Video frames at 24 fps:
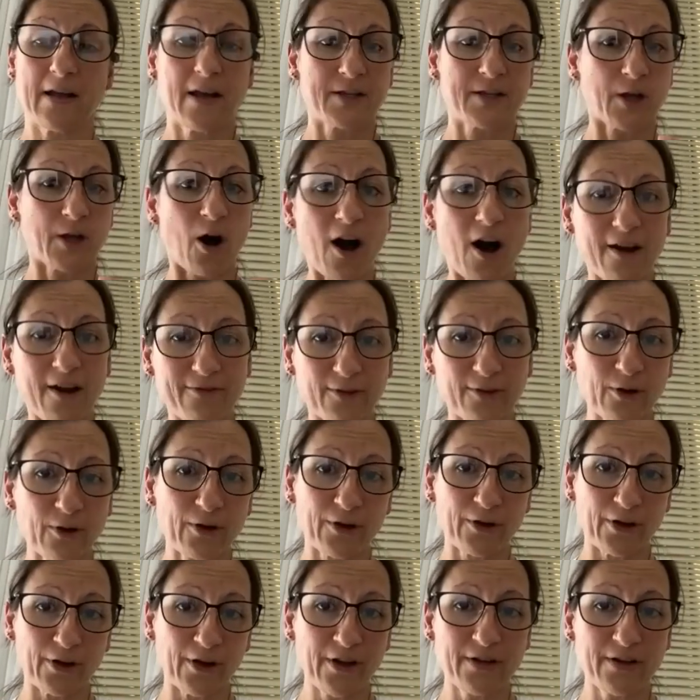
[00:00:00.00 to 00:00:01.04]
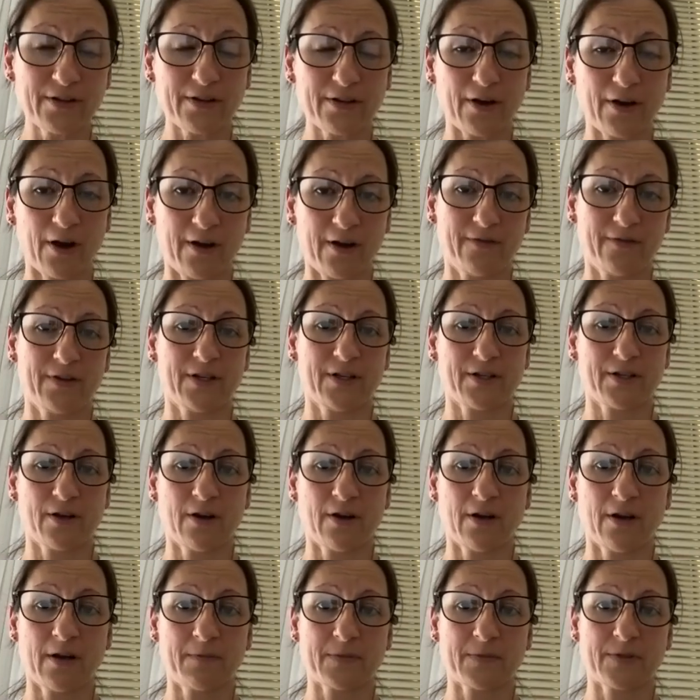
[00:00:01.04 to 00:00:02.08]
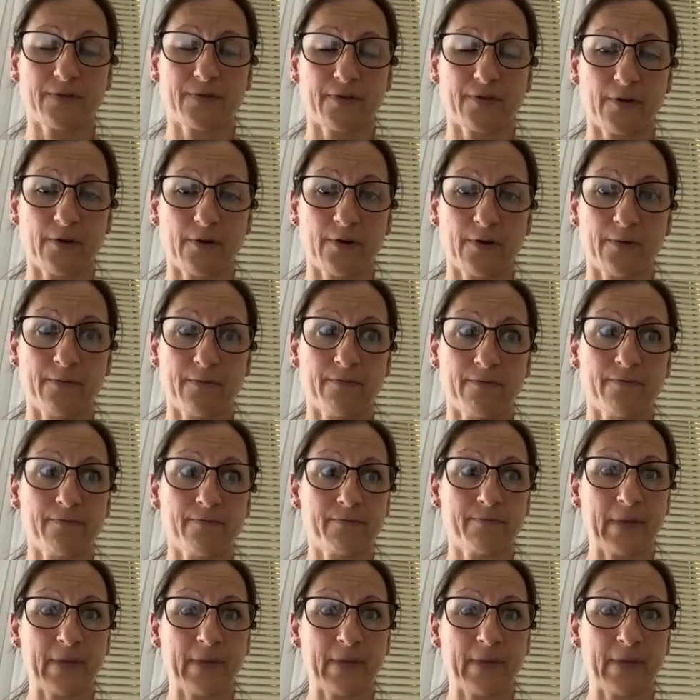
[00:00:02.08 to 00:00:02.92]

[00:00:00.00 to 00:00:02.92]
So I've learnt over the times from